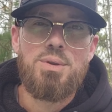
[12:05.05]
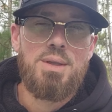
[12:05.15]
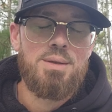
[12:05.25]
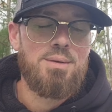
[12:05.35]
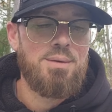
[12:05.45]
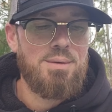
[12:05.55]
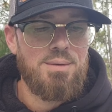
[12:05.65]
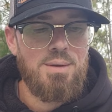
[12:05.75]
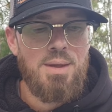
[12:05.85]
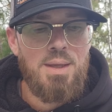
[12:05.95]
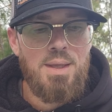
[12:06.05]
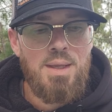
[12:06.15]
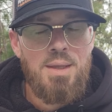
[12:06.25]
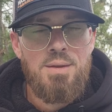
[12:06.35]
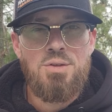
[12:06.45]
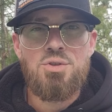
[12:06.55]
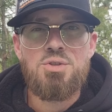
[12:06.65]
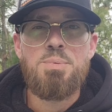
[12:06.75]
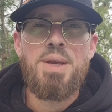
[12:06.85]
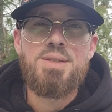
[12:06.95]
And these are
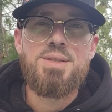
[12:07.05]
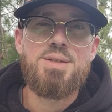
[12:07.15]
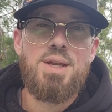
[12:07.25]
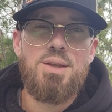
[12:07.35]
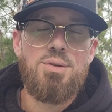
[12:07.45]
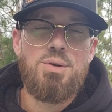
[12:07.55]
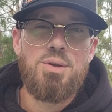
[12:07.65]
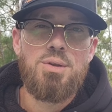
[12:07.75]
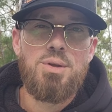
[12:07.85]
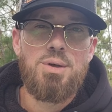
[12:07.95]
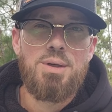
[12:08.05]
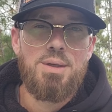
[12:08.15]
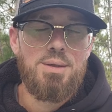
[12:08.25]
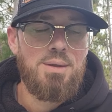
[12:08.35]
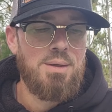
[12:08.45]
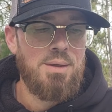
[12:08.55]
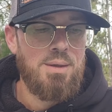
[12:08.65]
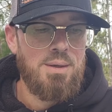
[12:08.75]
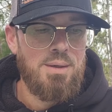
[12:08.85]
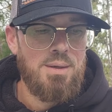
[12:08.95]
just places that you could look.
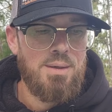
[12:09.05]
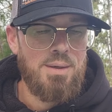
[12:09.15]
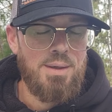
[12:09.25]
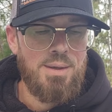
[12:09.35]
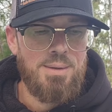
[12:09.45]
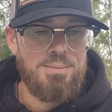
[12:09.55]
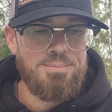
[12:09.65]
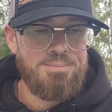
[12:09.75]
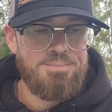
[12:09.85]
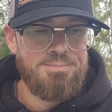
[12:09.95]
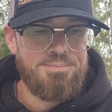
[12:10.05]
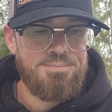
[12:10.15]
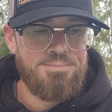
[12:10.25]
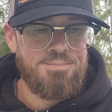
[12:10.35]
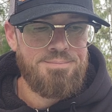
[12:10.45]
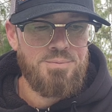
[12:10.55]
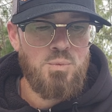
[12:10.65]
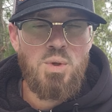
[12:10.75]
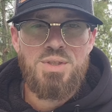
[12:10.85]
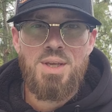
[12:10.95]
Um,
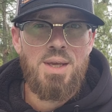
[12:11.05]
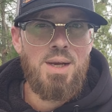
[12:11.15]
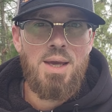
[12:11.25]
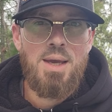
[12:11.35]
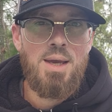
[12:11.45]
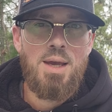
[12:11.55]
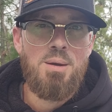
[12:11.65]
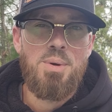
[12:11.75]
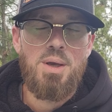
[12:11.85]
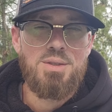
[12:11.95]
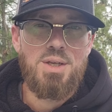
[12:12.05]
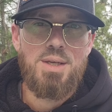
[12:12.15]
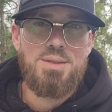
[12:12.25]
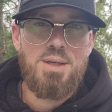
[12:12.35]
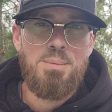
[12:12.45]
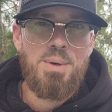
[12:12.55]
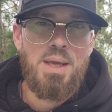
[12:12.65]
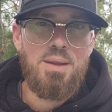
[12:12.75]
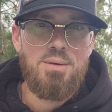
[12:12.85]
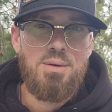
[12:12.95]
once again, I, I apologize to anybody
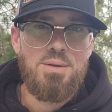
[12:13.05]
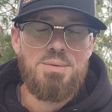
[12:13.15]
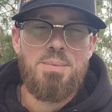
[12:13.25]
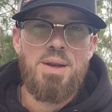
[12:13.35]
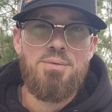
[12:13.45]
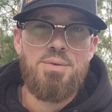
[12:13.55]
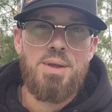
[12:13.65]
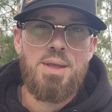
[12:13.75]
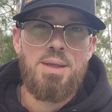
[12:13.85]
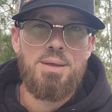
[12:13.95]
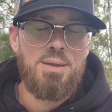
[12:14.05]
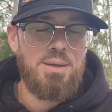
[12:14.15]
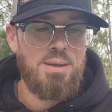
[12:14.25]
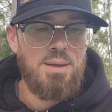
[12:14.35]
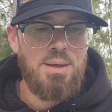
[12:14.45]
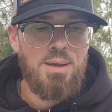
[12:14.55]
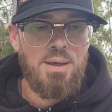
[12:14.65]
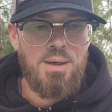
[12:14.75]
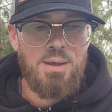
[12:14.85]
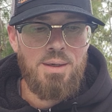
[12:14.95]
out there this might offend.
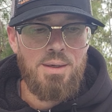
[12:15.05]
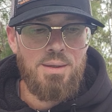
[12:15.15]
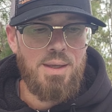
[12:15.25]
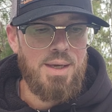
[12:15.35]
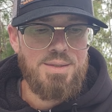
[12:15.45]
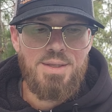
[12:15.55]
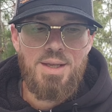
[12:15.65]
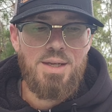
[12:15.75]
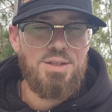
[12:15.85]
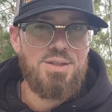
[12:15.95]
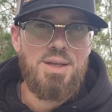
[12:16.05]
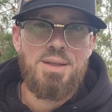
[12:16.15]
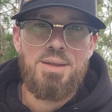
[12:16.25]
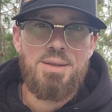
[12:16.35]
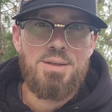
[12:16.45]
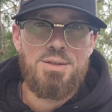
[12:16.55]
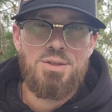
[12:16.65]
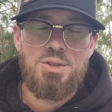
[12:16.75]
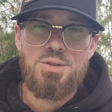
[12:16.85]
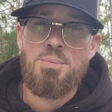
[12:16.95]
Uh, like I said, I just think that this
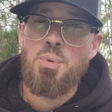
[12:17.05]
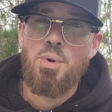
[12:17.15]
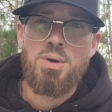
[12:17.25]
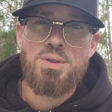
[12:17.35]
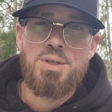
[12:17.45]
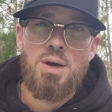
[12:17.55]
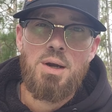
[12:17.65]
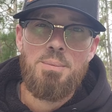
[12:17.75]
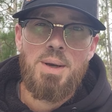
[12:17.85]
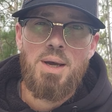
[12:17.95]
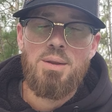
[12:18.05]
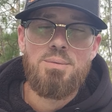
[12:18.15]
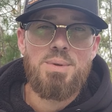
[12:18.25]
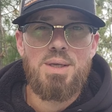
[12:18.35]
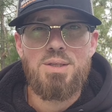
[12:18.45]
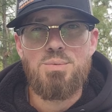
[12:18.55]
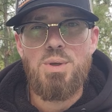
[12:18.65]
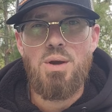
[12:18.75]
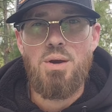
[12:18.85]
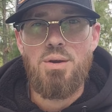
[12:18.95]
is just important to talk about because
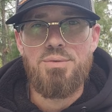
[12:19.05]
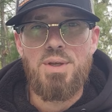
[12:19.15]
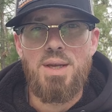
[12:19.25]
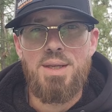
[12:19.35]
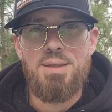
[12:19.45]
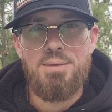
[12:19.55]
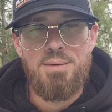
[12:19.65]
we all have done it.